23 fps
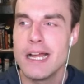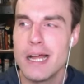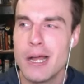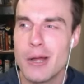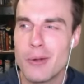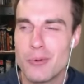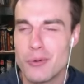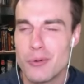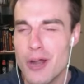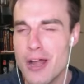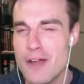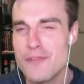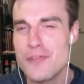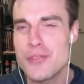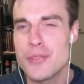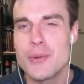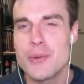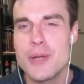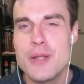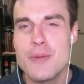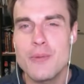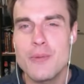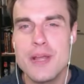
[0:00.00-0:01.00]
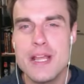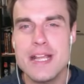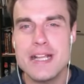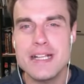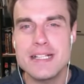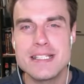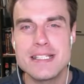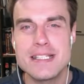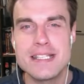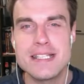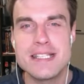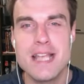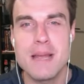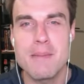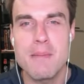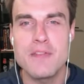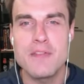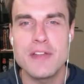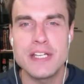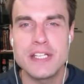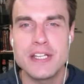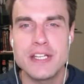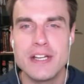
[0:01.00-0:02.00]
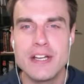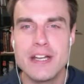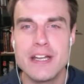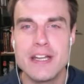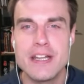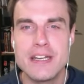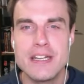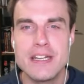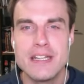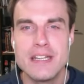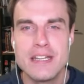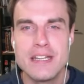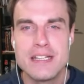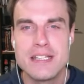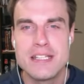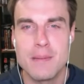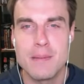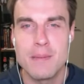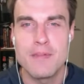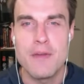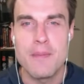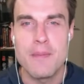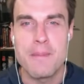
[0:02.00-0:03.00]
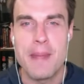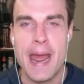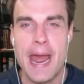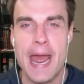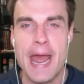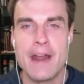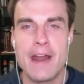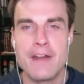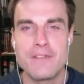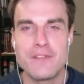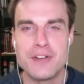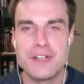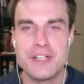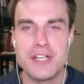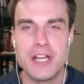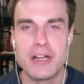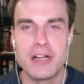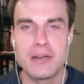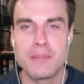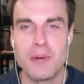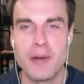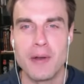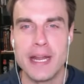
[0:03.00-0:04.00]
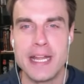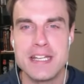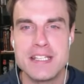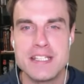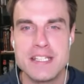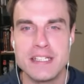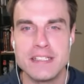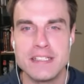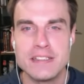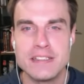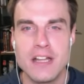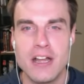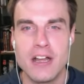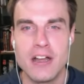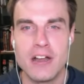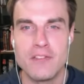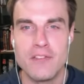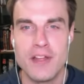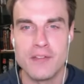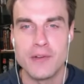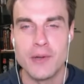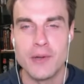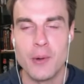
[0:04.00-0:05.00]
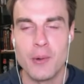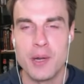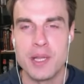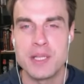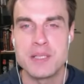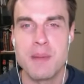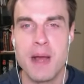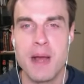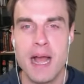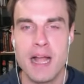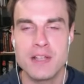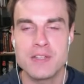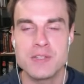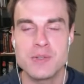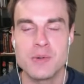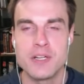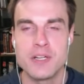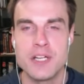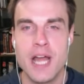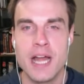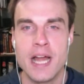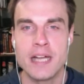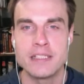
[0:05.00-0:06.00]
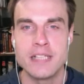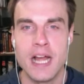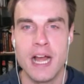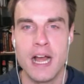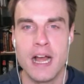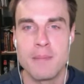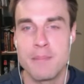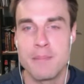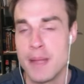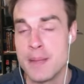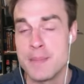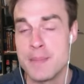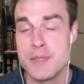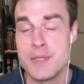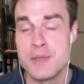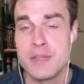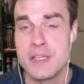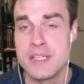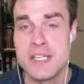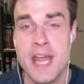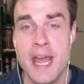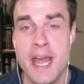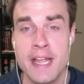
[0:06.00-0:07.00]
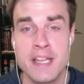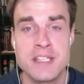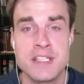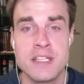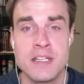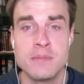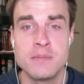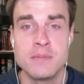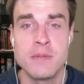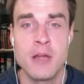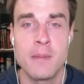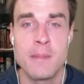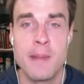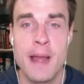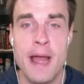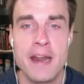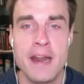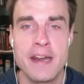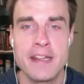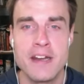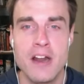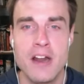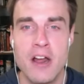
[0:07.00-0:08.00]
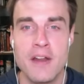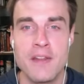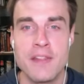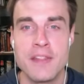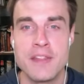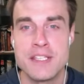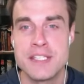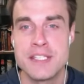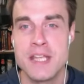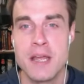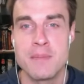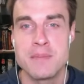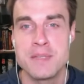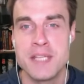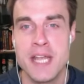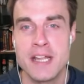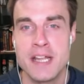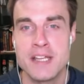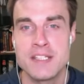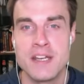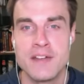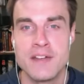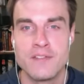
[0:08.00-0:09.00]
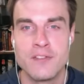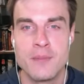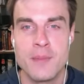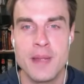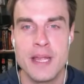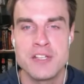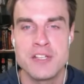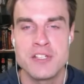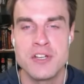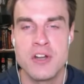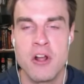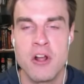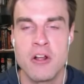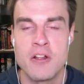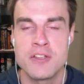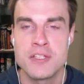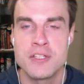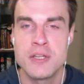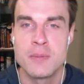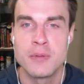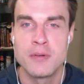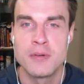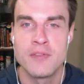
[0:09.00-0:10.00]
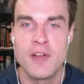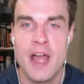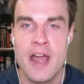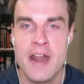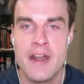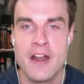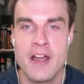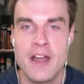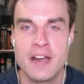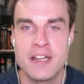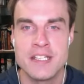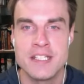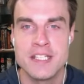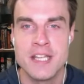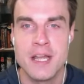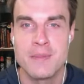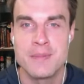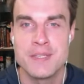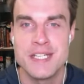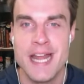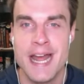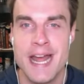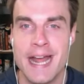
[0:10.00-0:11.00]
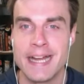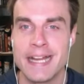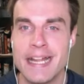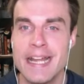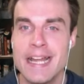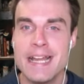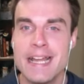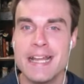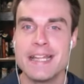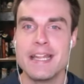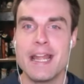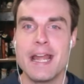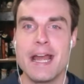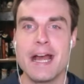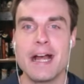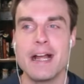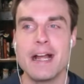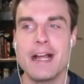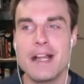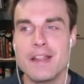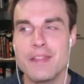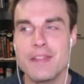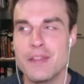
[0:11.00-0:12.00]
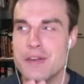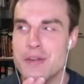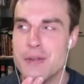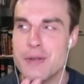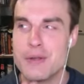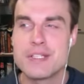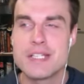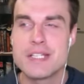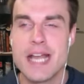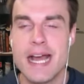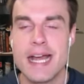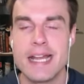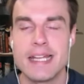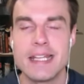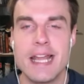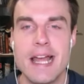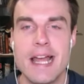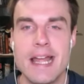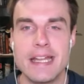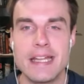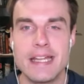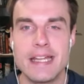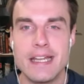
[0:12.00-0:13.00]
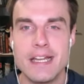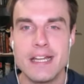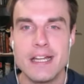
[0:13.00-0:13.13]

a rough three weeks, some of it good, some of it bad for Doug Branson of everyhornetsboxscore.com. Maybe you can text him about it on the subtext information also provided on his Substack. Yeah, the dude's got like